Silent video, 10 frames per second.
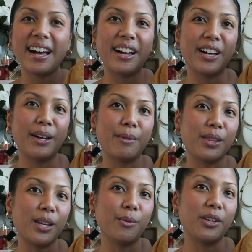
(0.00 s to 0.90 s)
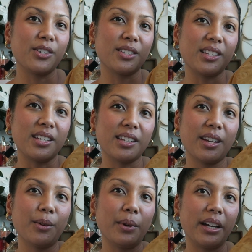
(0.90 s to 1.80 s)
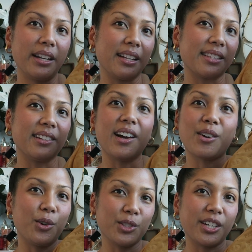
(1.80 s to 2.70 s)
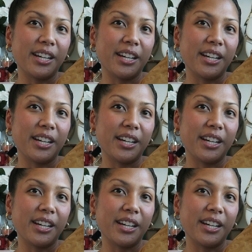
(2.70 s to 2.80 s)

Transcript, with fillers: um, the winter season when it's a lot colder